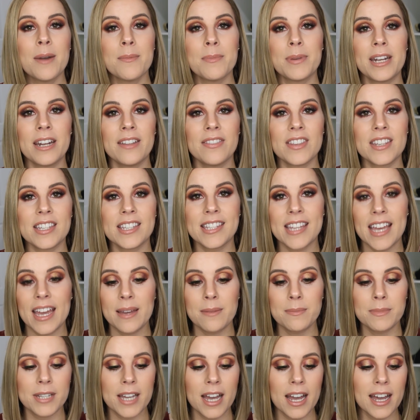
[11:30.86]
but at the
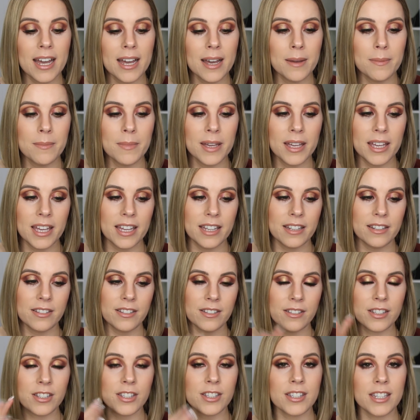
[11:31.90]
same time
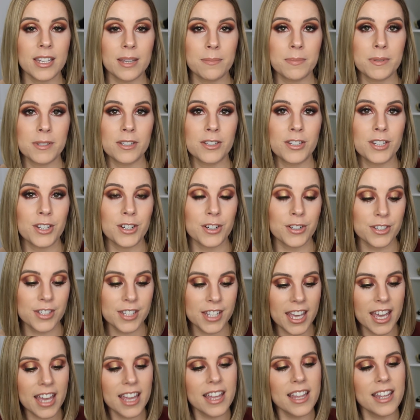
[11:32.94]
it seeps into your
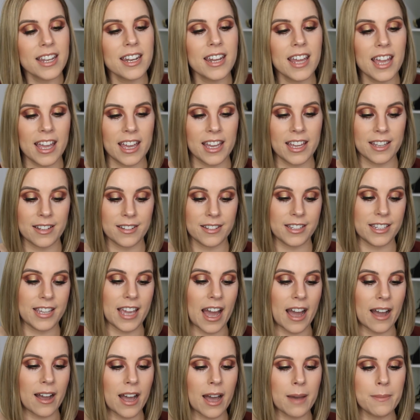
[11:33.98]
skin and
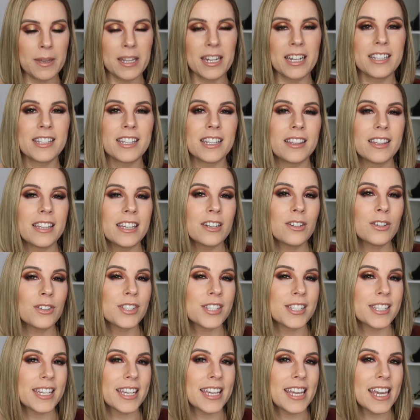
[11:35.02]
yeah, I mean it's a little
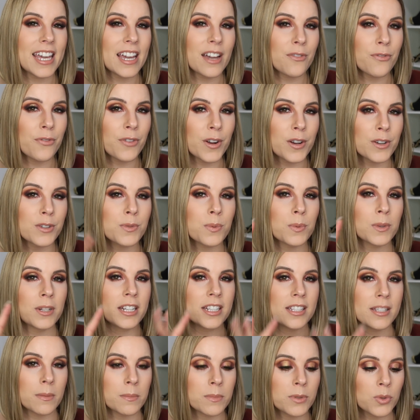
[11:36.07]
sticky at first when
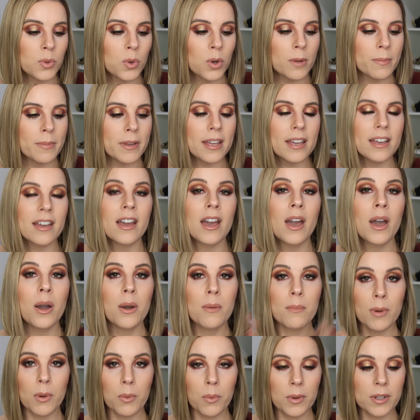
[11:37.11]
it's absorbing
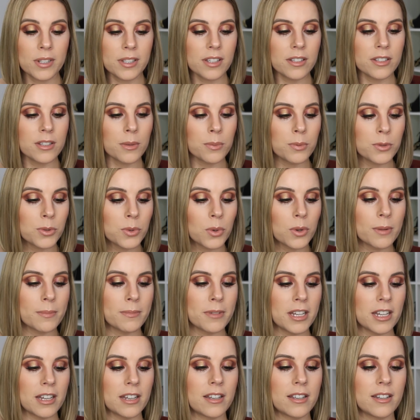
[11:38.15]
but once it's absorbed
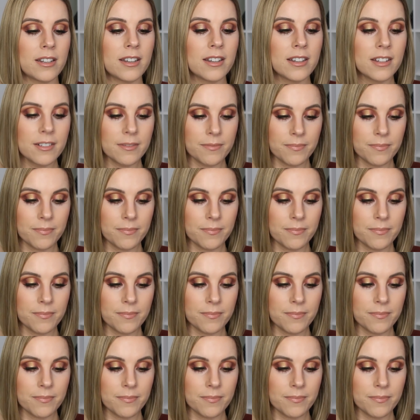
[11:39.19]
in